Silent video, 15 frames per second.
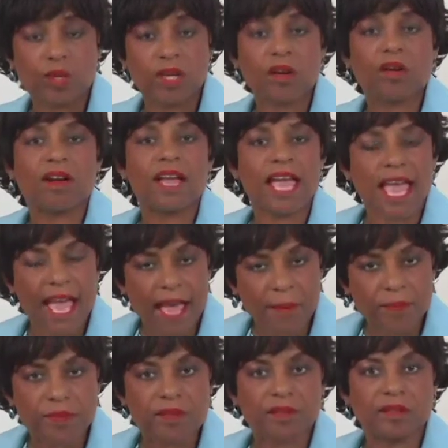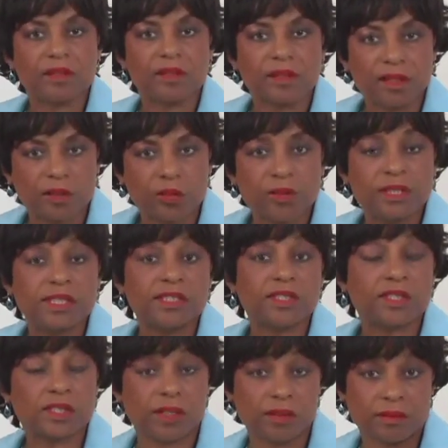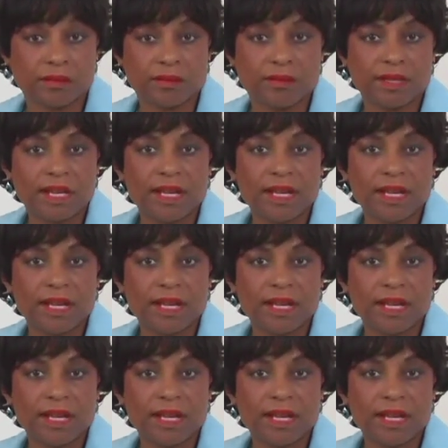we are absolutely certain